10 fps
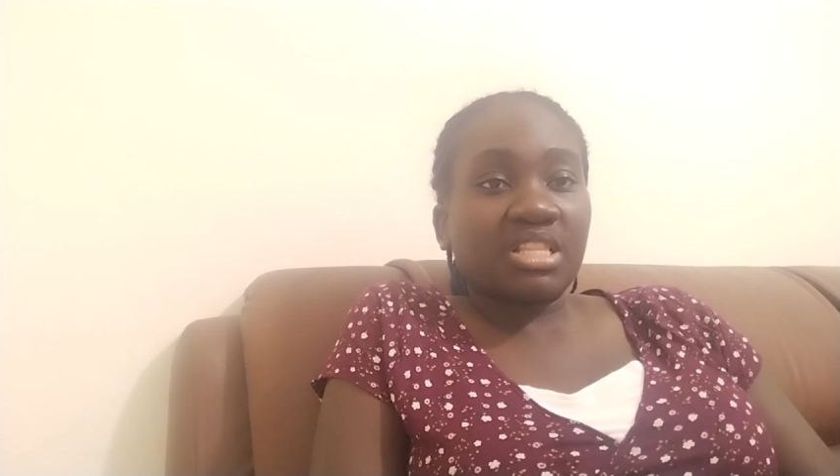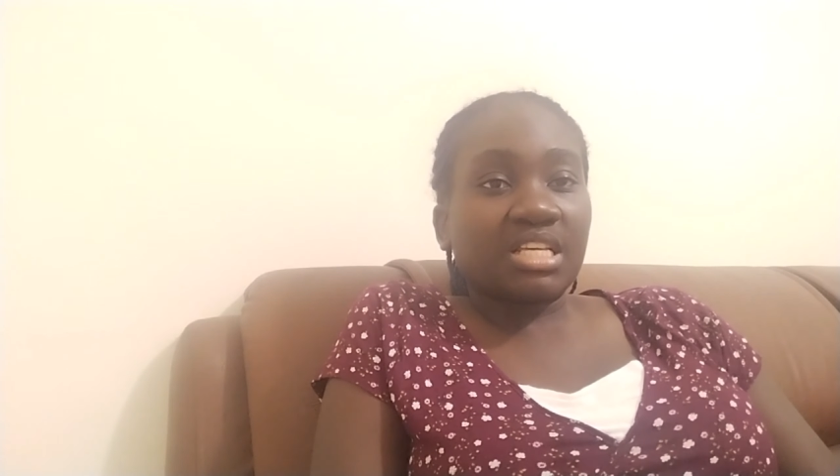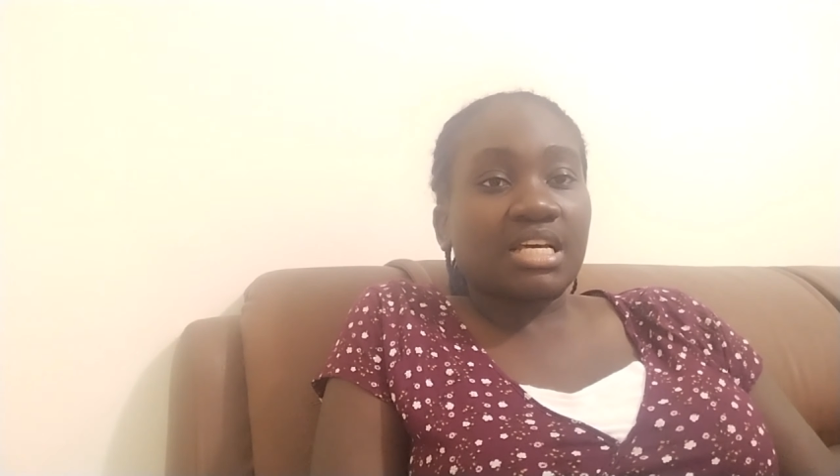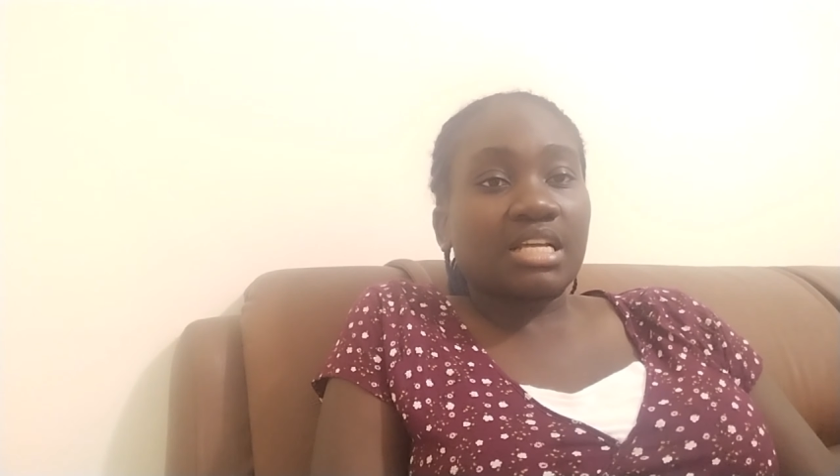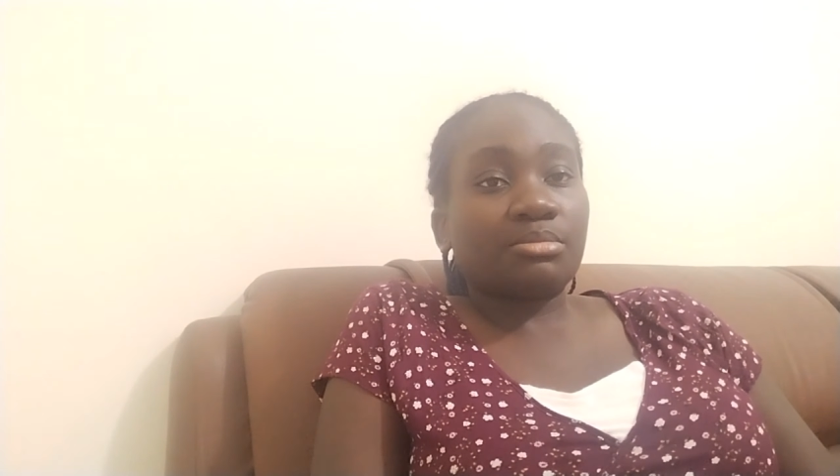
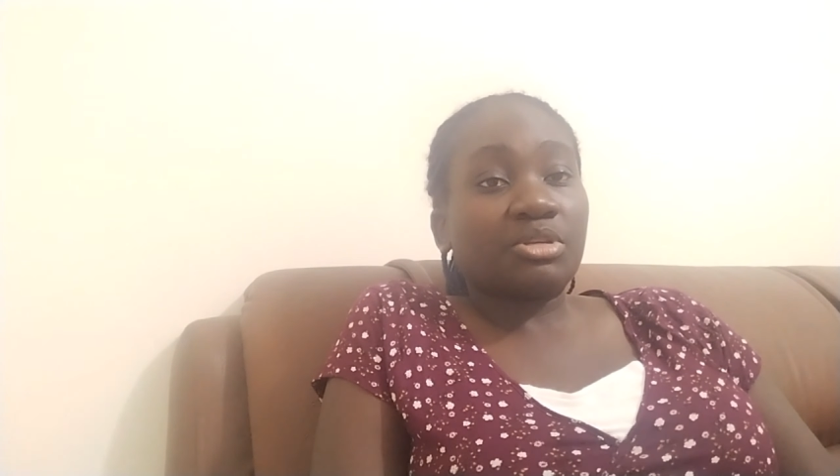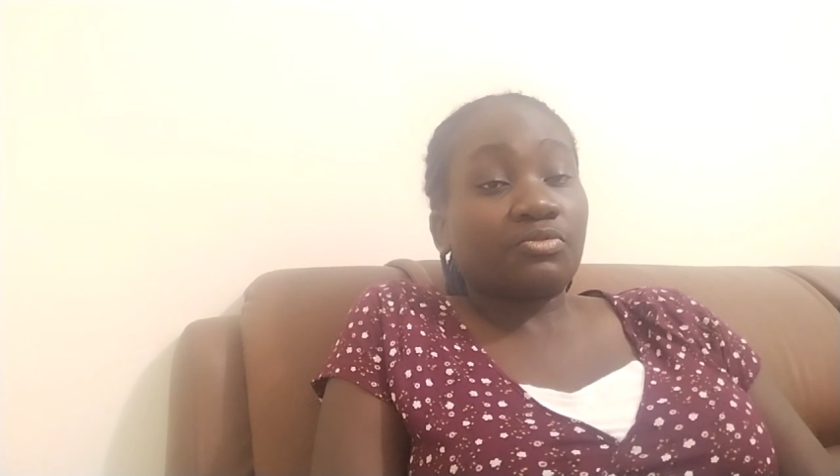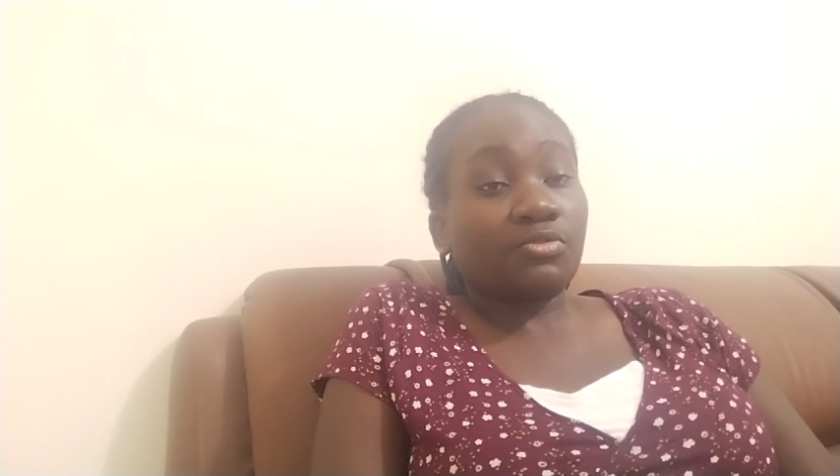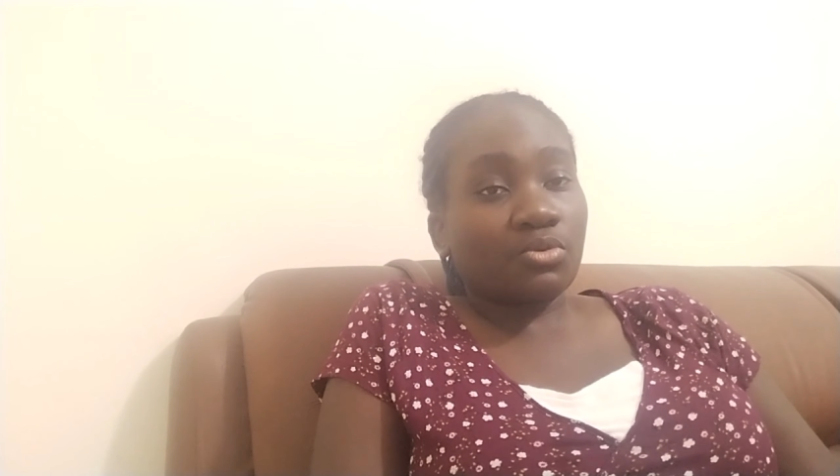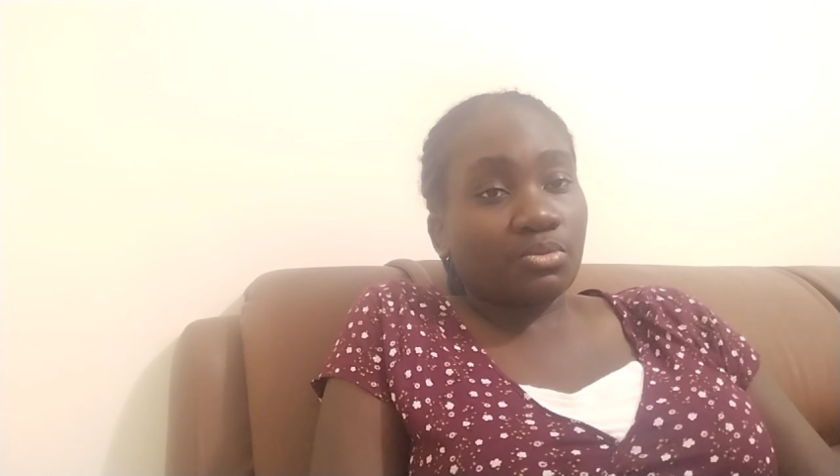that had been
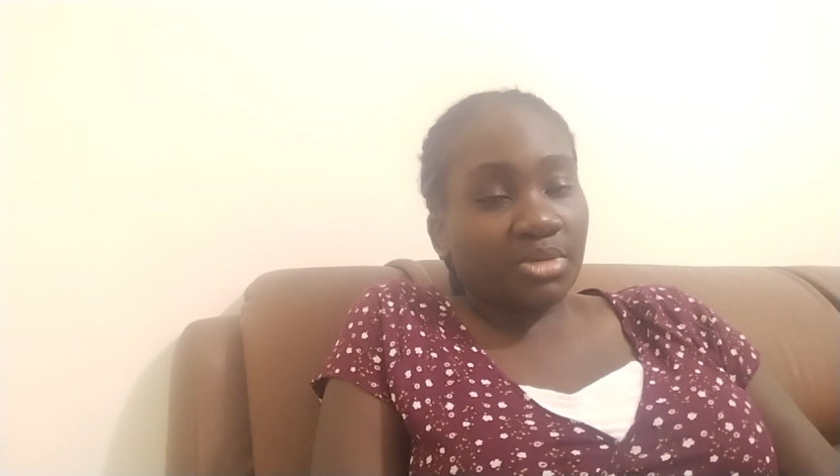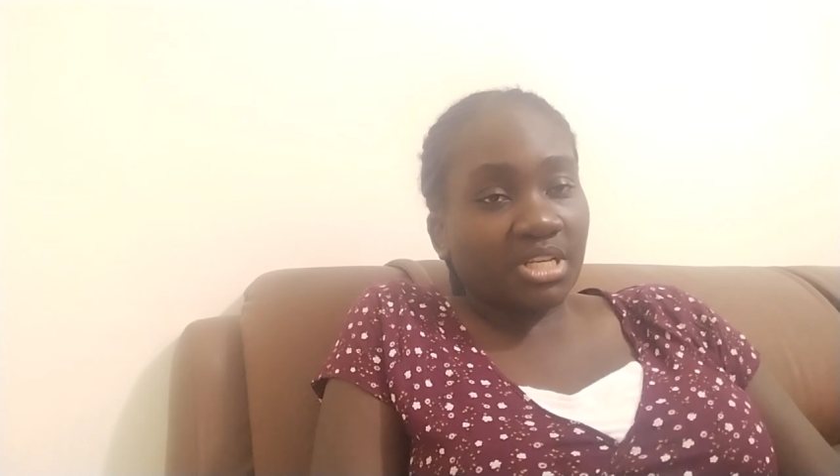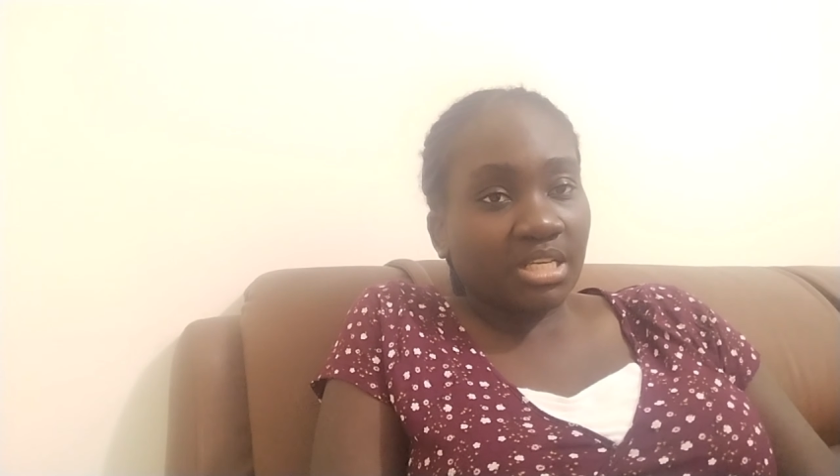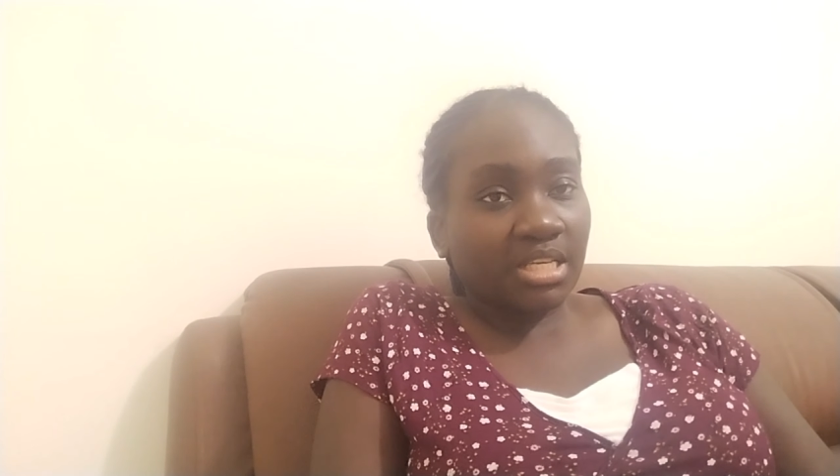formed